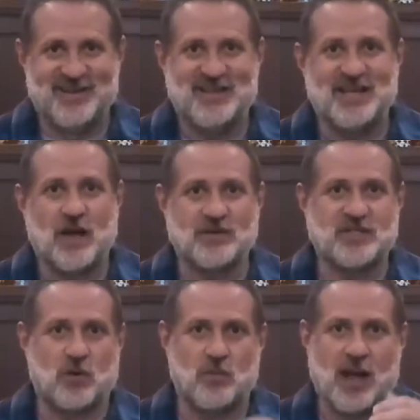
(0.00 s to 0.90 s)
And
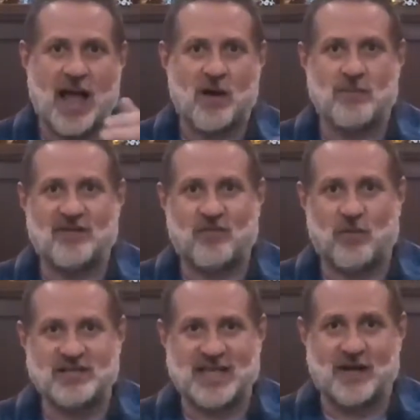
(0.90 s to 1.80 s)
so how my
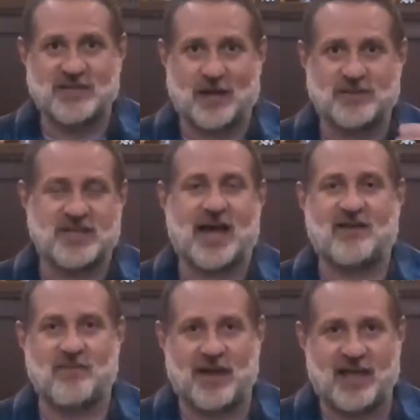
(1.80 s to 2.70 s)
voice sounds outside
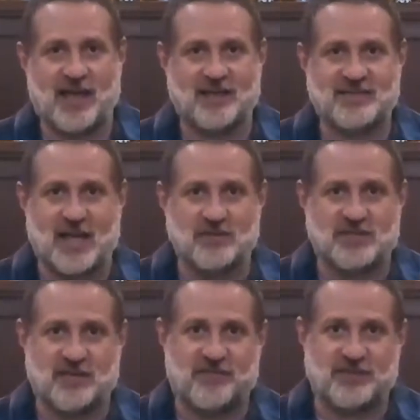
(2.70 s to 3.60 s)
of my head sounds
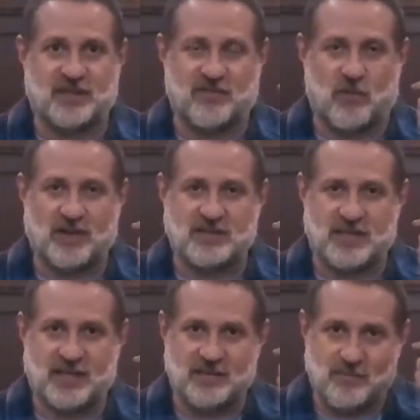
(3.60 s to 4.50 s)
different than the
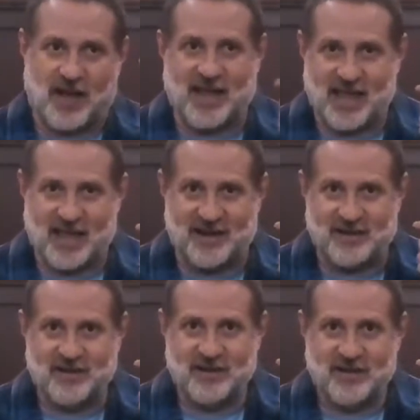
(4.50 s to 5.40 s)
voice in my head.